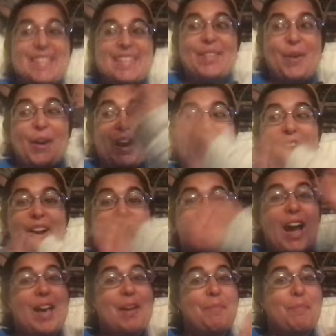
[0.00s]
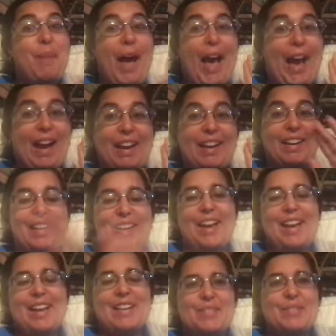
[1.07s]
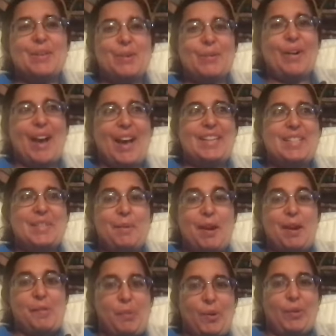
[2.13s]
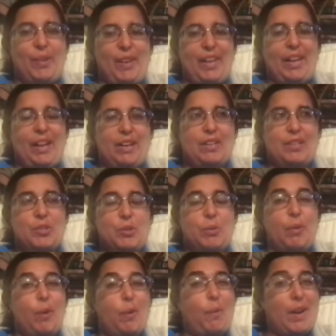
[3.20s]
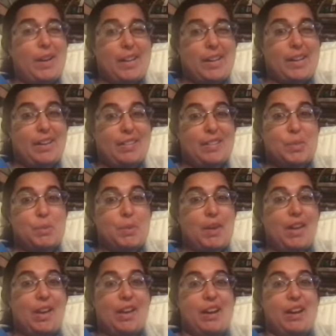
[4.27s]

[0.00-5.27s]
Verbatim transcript: Lori here. I'm back. So I did wind up going to a wedding this weekend,